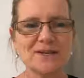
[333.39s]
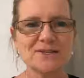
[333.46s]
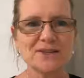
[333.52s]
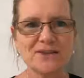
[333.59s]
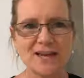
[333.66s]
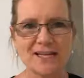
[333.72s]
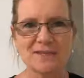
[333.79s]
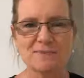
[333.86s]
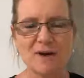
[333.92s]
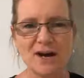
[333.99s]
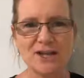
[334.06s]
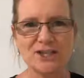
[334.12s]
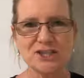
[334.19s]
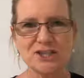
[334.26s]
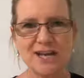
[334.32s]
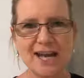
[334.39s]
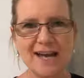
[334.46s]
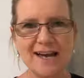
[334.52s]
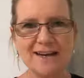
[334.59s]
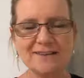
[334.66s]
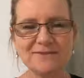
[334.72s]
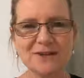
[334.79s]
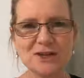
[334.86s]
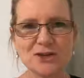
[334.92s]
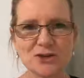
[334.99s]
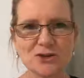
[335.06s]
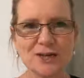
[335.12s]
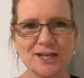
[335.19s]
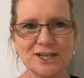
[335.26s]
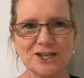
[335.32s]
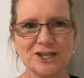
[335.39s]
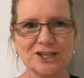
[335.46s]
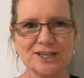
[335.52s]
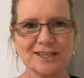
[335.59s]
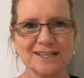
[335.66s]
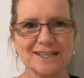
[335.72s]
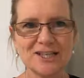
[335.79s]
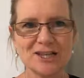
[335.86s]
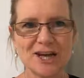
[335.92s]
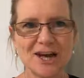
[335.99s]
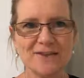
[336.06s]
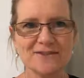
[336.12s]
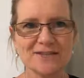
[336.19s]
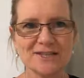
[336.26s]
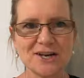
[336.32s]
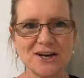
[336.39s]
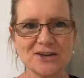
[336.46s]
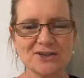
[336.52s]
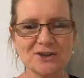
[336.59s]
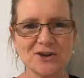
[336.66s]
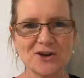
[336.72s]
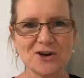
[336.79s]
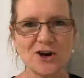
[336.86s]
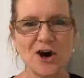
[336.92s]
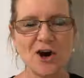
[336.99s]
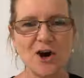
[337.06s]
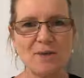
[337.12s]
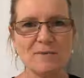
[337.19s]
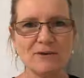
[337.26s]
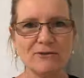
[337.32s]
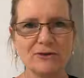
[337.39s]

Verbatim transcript: So that's my share. Trish, leadyourlifestyle.com.